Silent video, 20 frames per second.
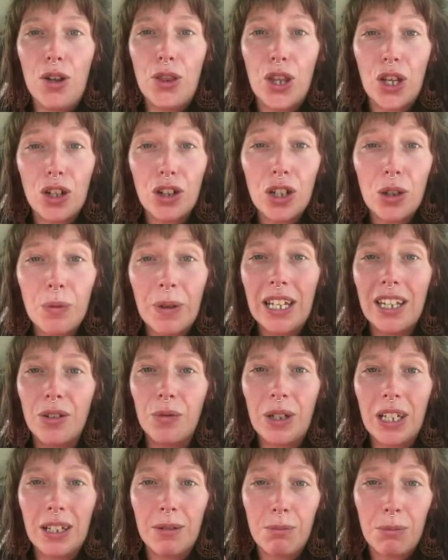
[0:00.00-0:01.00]
The only way
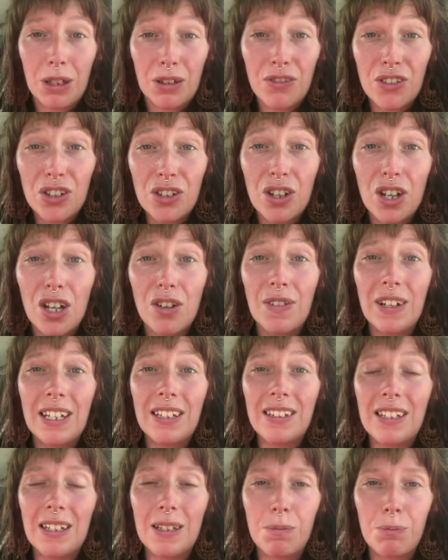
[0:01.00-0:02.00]
that we can be of
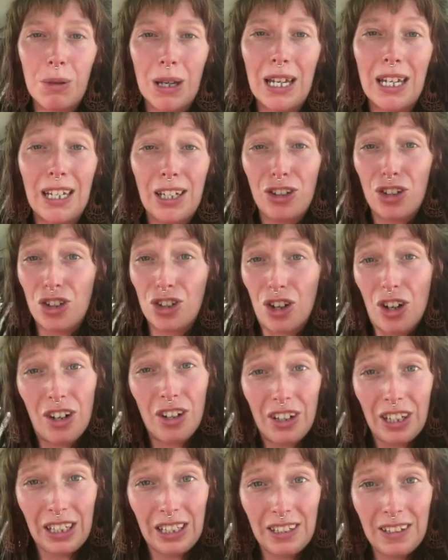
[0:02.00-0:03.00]
service is being in
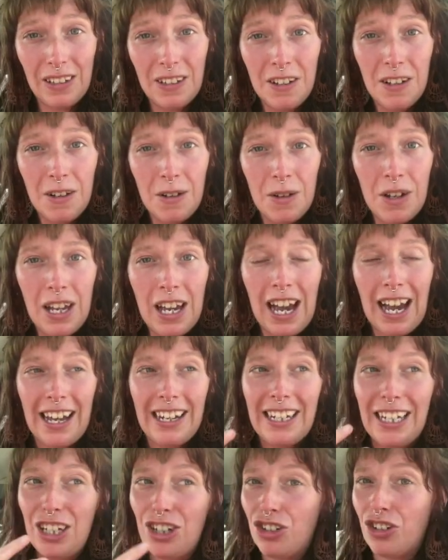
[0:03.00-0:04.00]
joy.
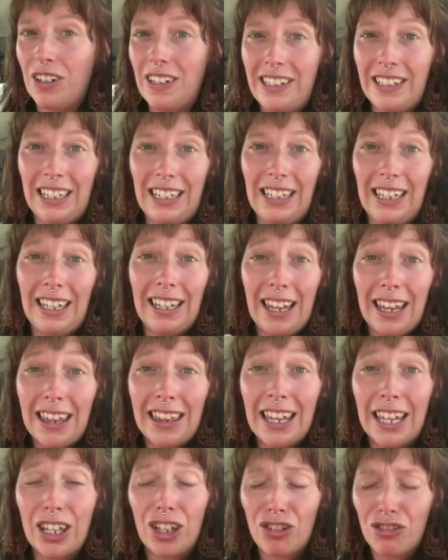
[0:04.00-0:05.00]
And interestingly, the
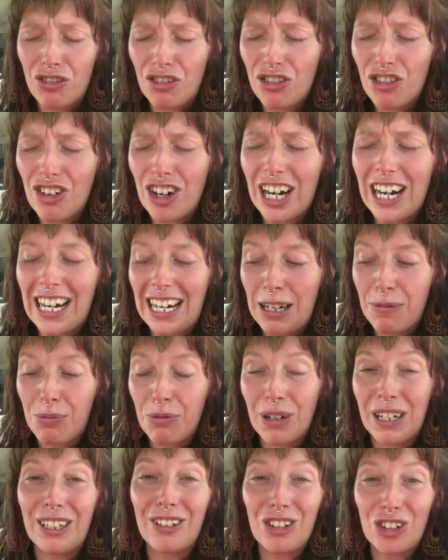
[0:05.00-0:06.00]
thing that really
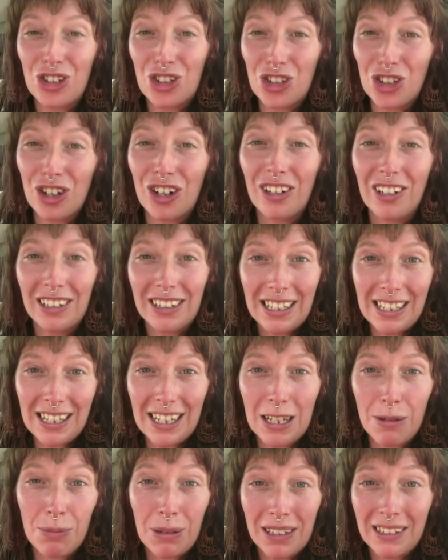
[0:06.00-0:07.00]
brings us joy on the
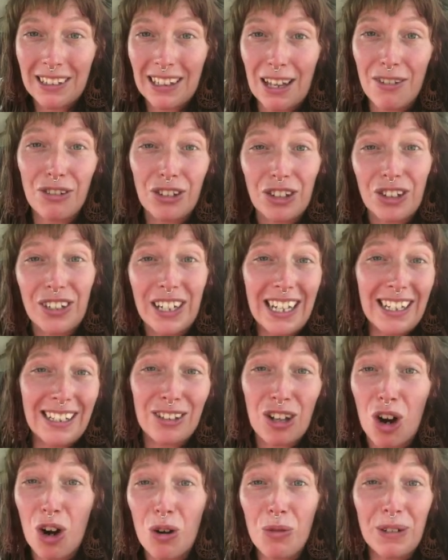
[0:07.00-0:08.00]
deepest level
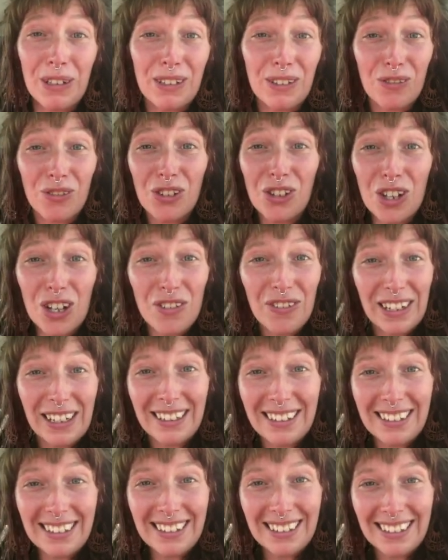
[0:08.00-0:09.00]
is always of
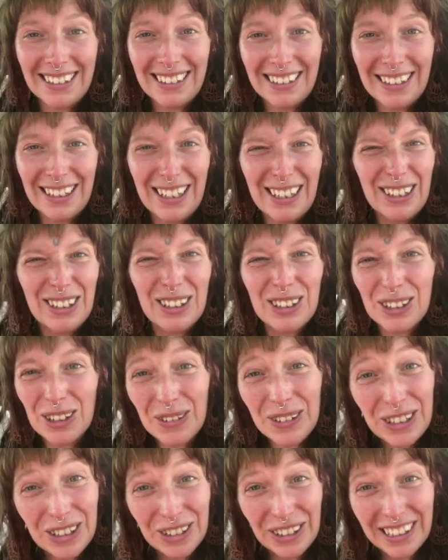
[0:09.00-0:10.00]
service. It's
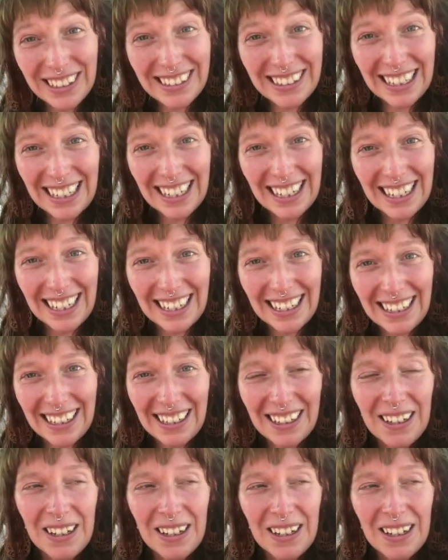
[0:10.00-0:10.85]
so interesting, isn't it?